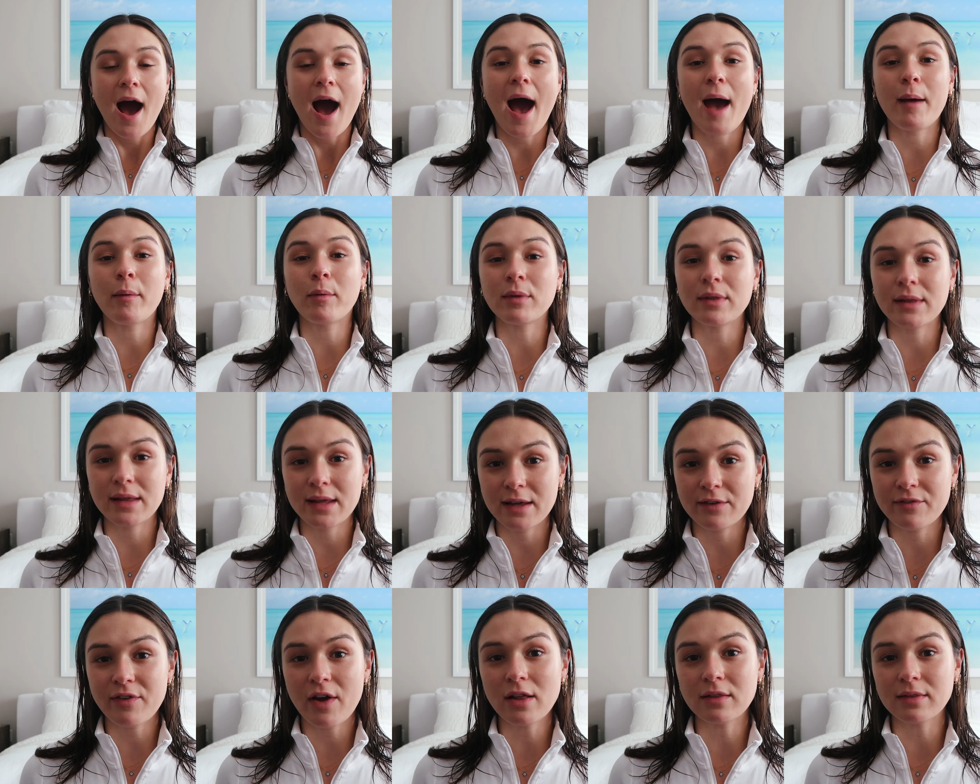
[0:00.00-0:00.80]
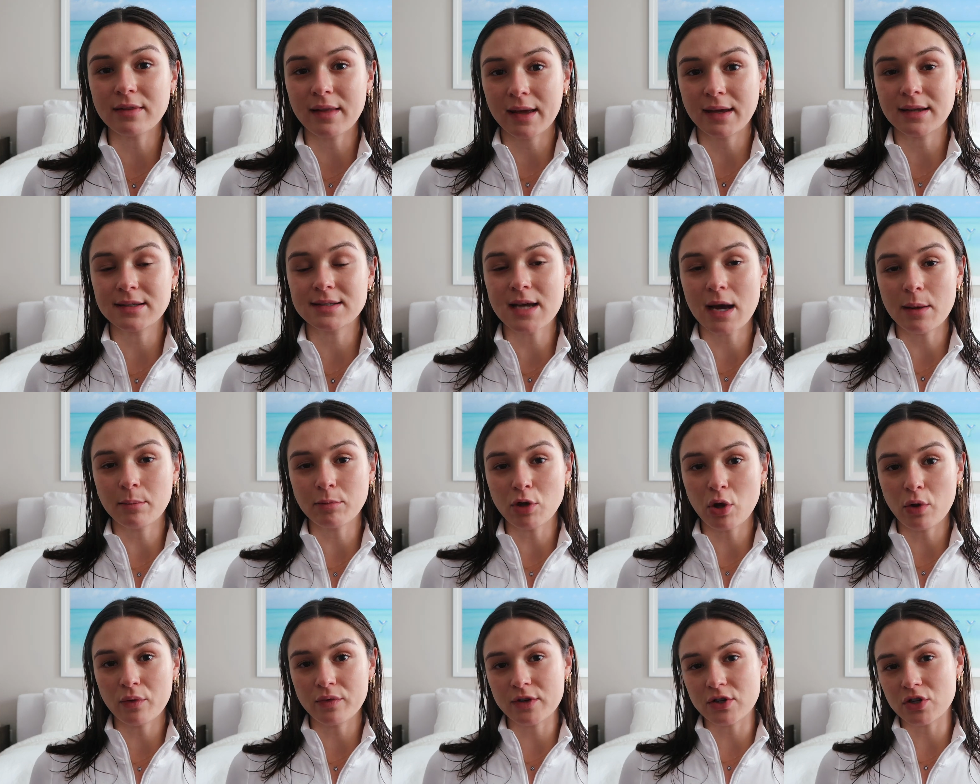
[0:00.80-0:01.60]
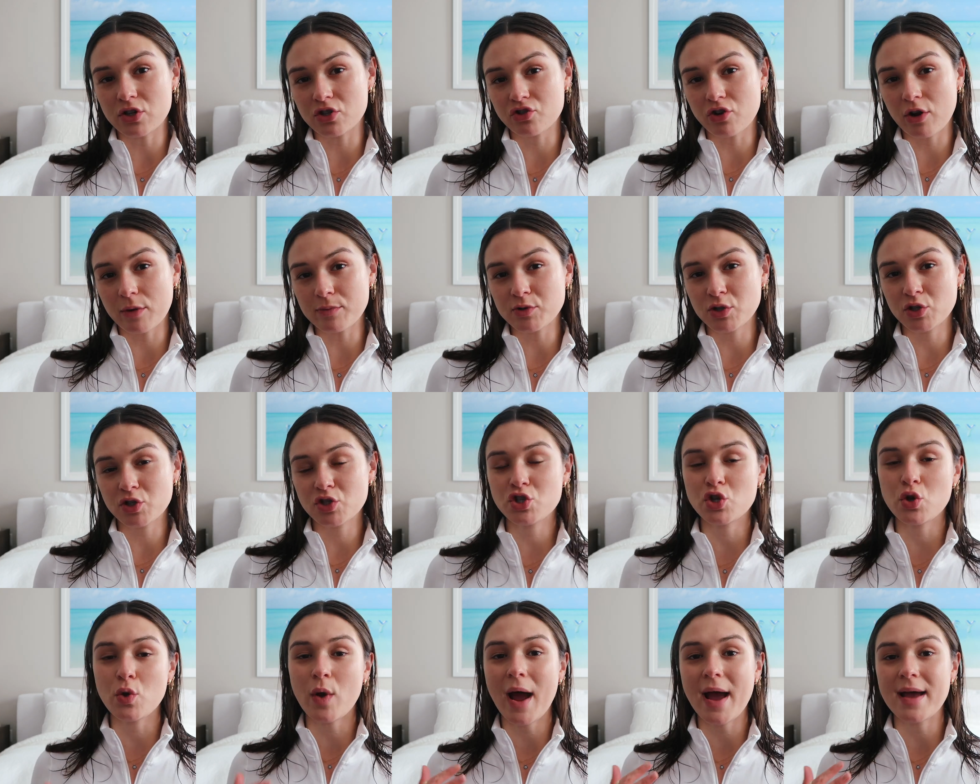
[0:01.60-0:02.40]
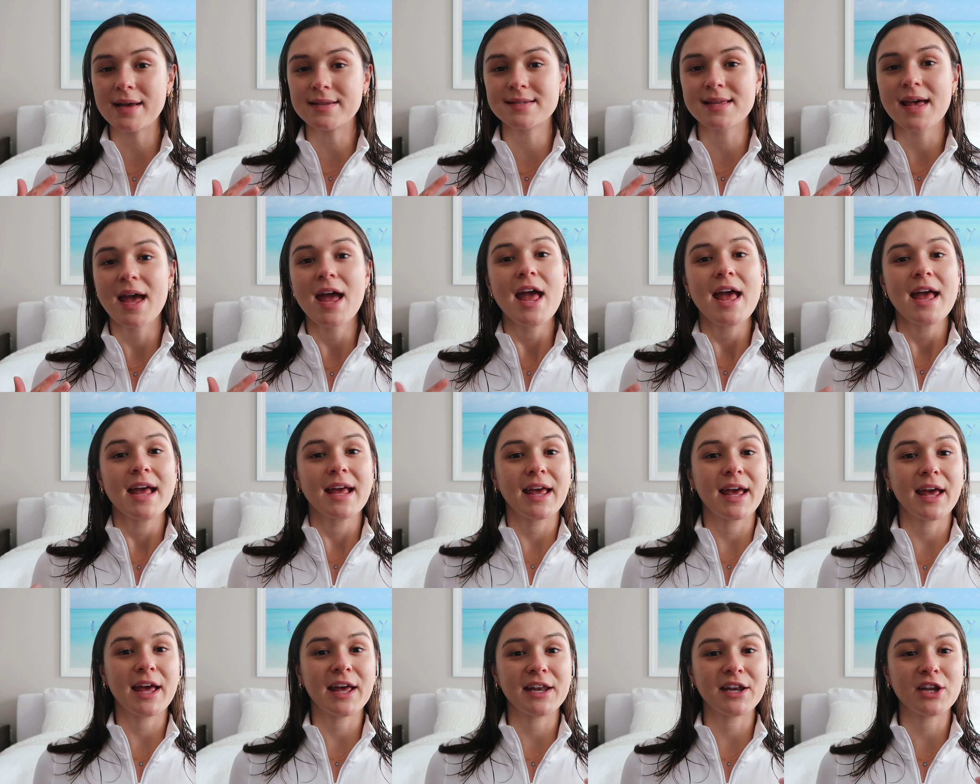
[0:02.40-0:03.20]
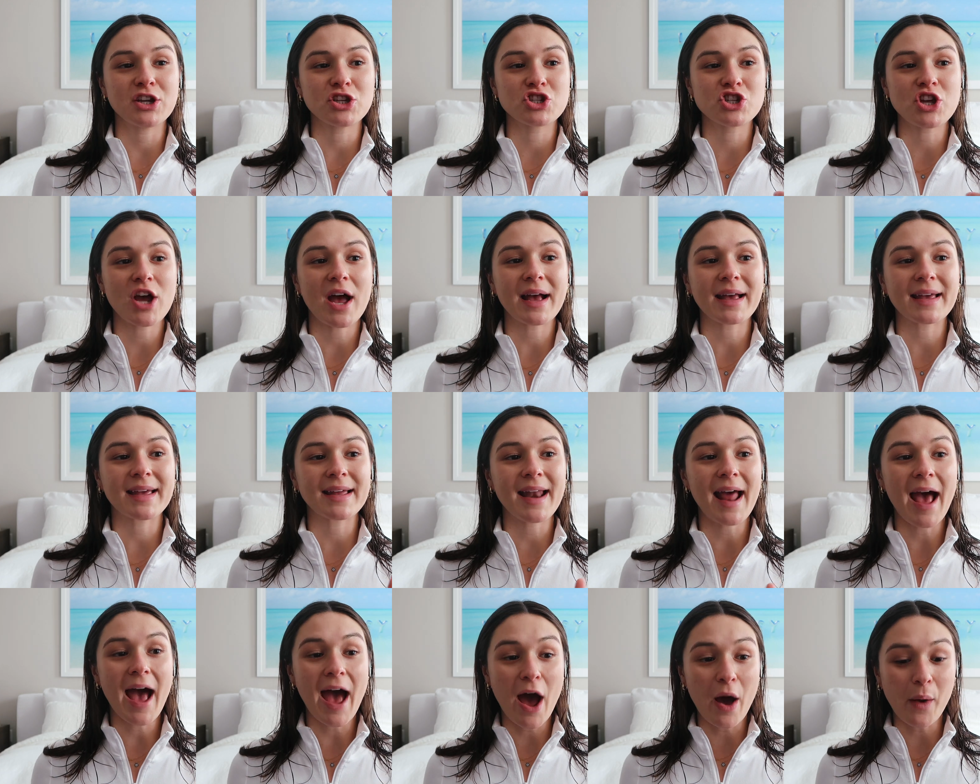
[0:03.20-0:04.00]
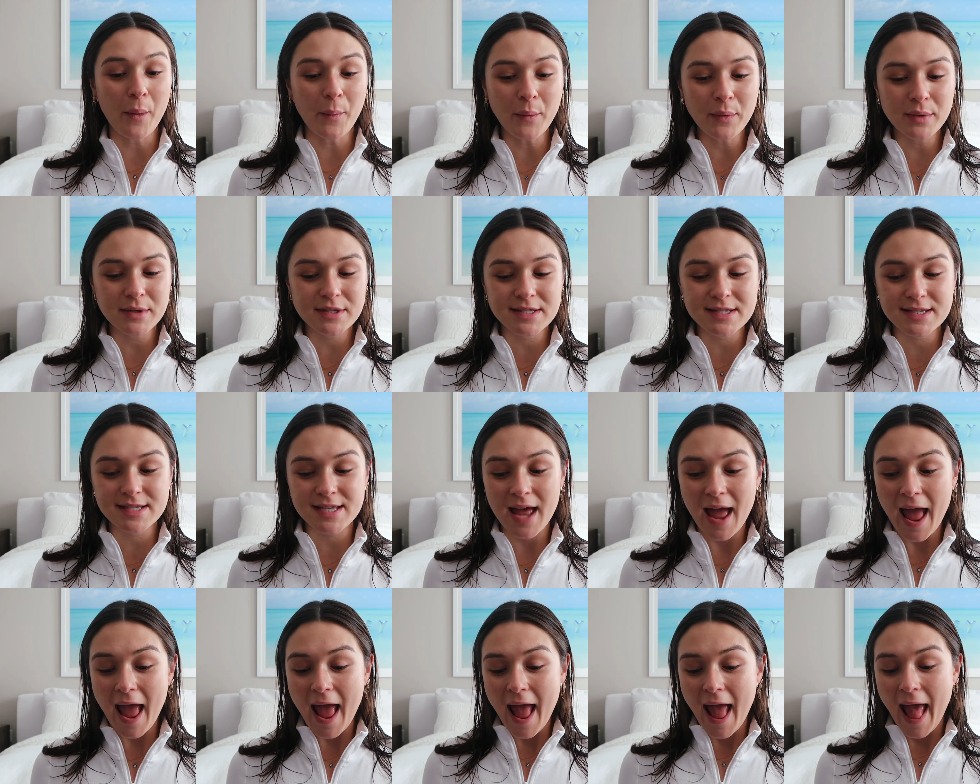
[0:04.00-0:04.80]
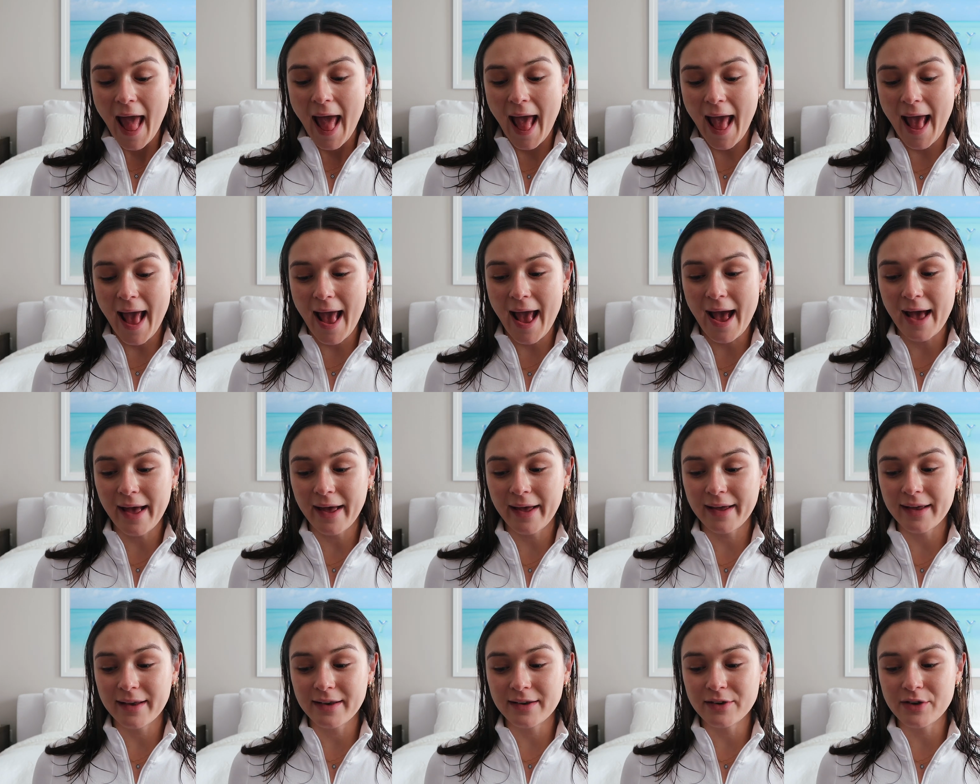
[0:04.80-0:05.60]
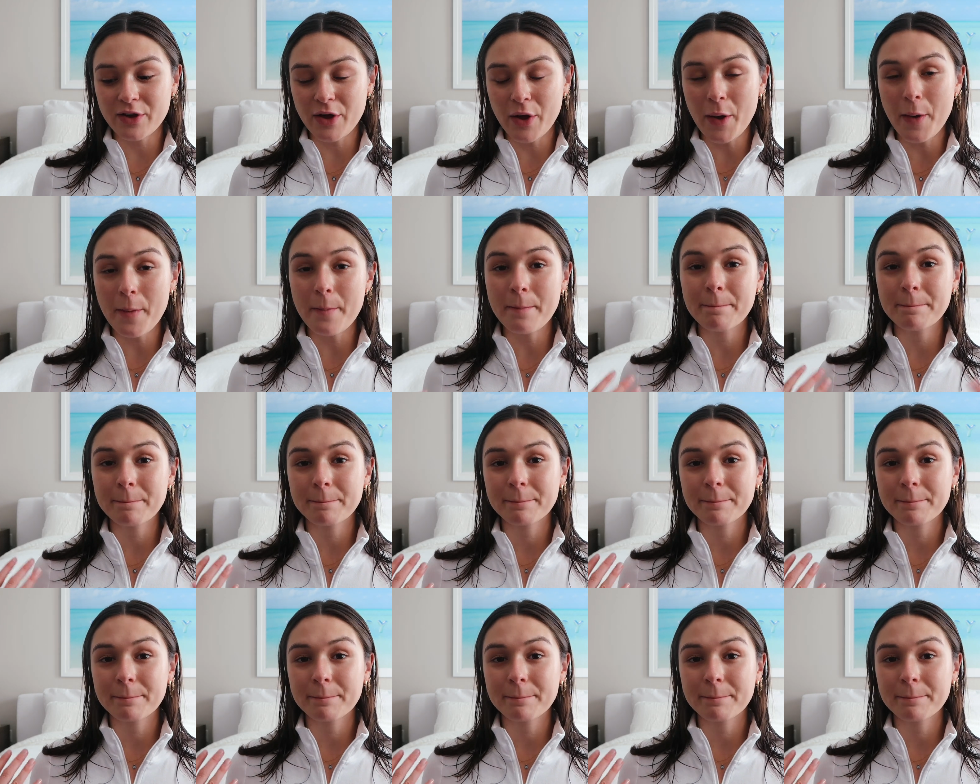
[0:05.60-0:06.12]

I will leave a link down below in the description so you guys can check it out. And